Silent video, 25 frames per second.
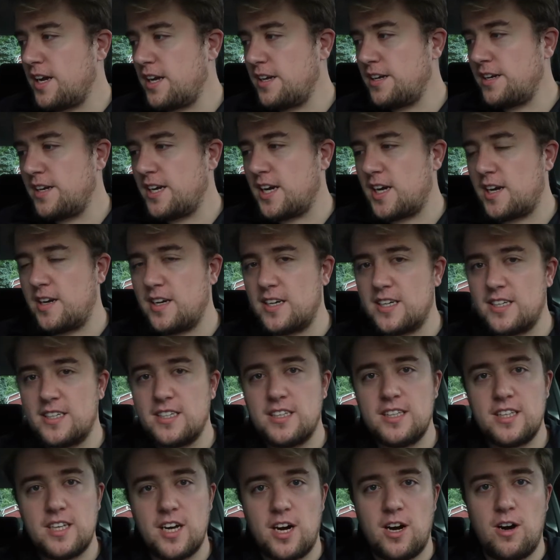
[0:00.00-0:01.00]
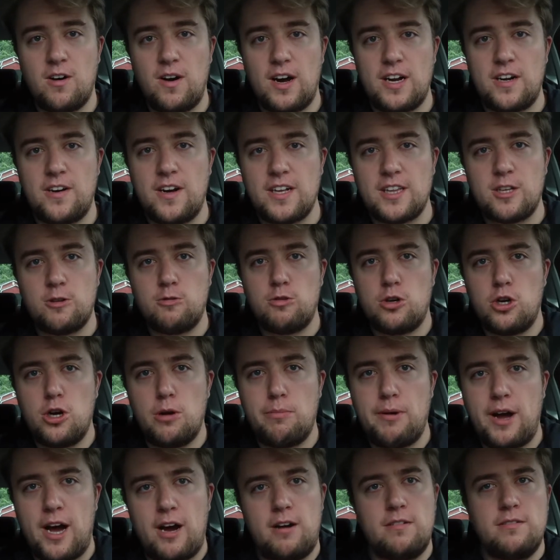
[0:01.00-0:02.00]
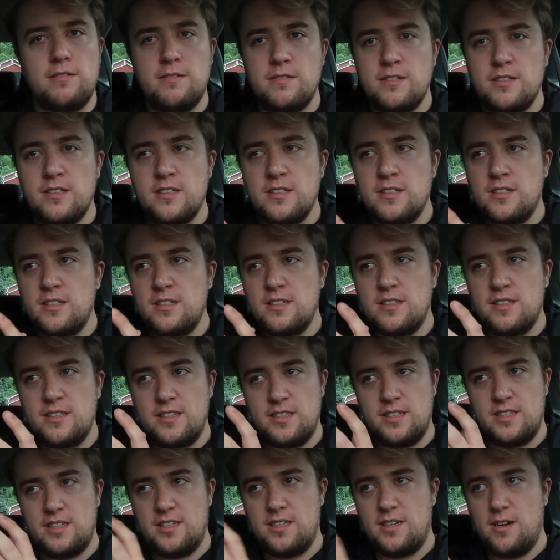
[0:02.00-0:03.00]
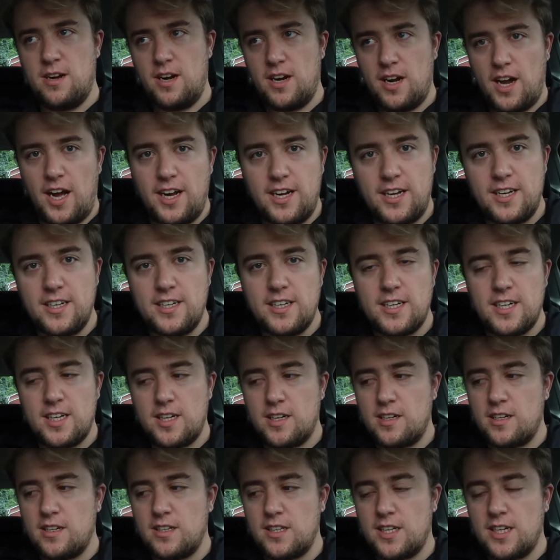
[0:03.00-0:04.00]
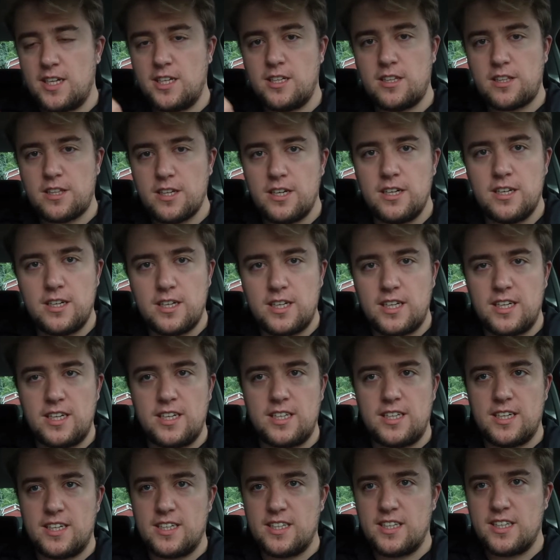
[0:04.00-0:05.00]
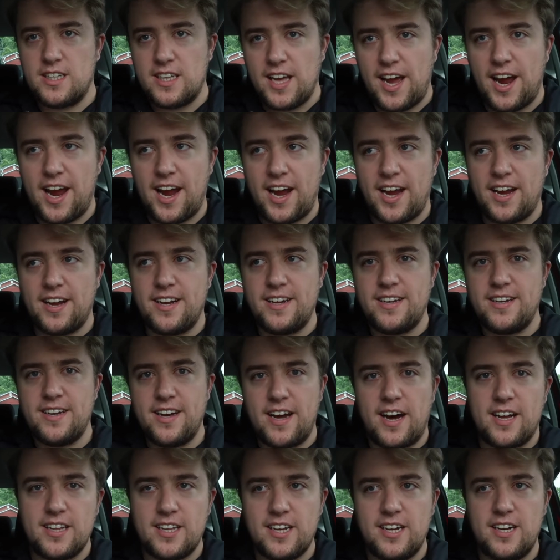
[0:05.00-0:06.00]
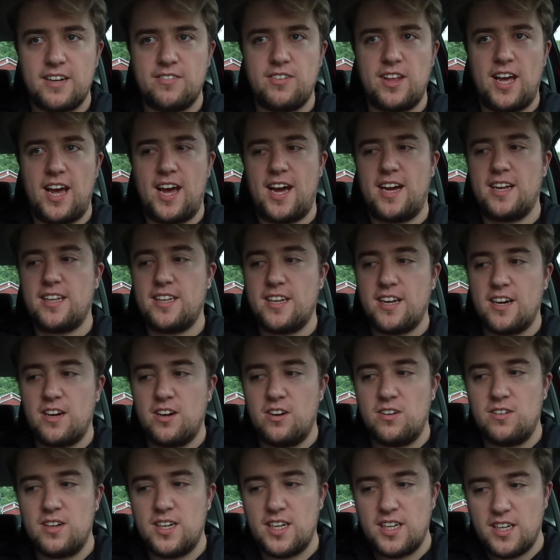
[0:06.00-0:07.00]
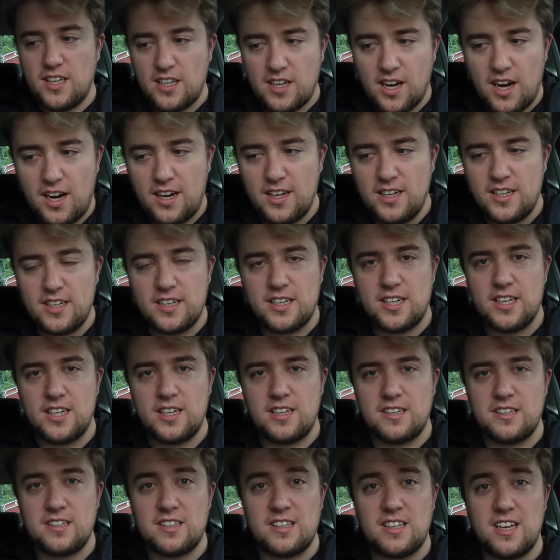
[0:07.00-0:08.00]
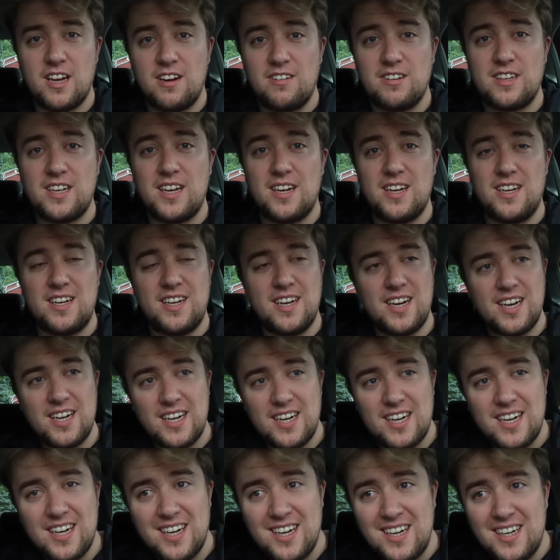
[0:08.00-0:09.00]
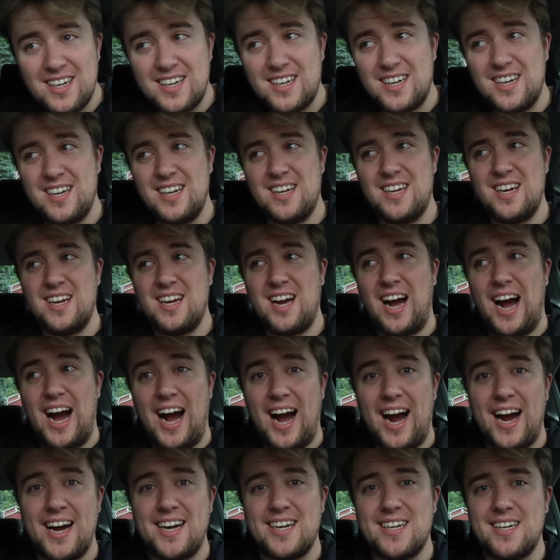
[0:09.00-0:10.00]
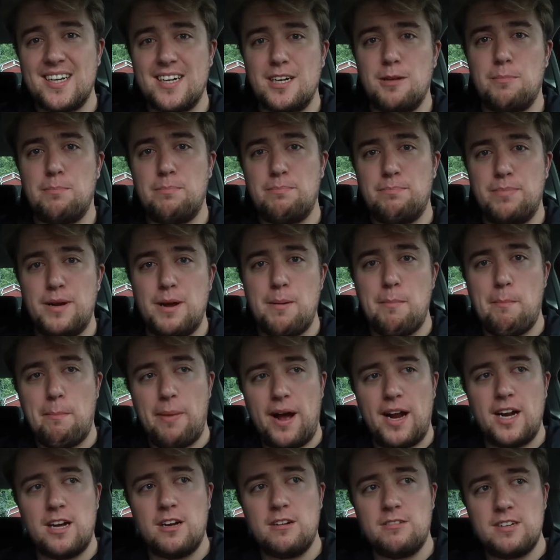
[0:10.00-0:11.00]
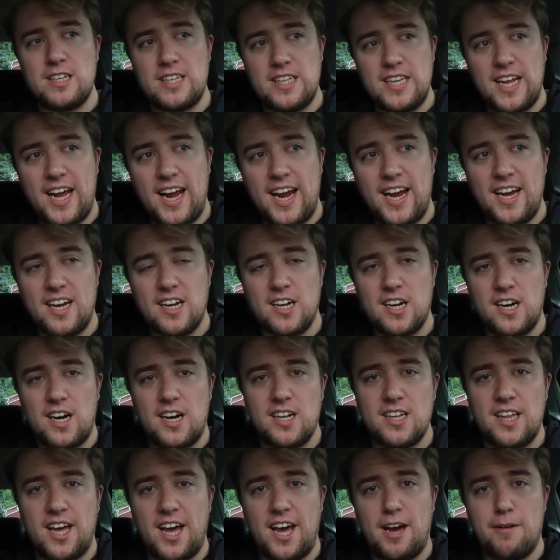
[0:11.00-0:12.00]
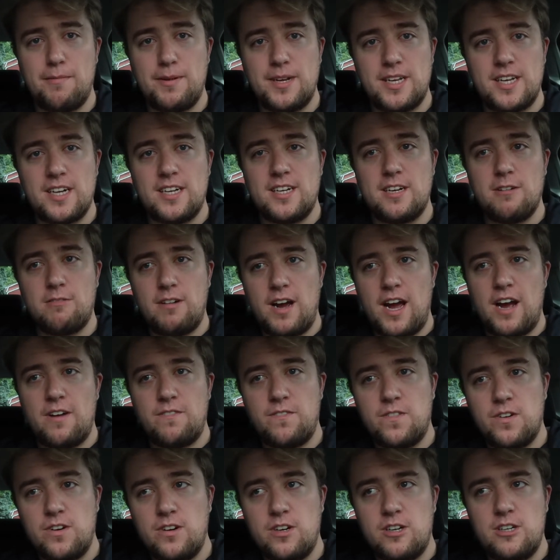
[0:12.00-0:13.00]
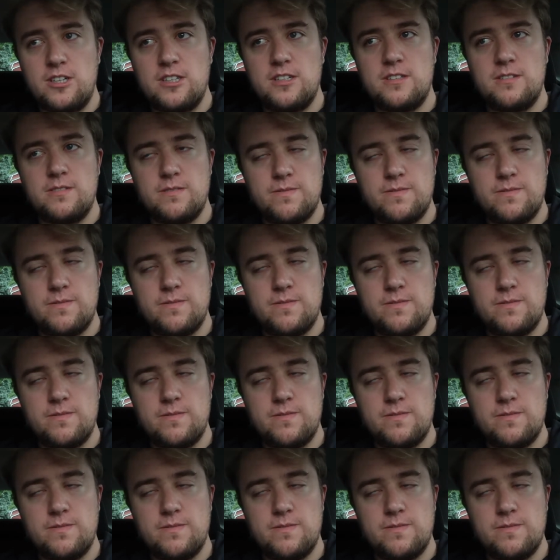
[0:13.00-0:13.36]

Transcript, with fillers: interior, so I don't have to worry about light interior, then it's dirty, then it's thin, nothing of that. So it's dark interior, so it can hide a little bit better with stain and all that, because the R A V four,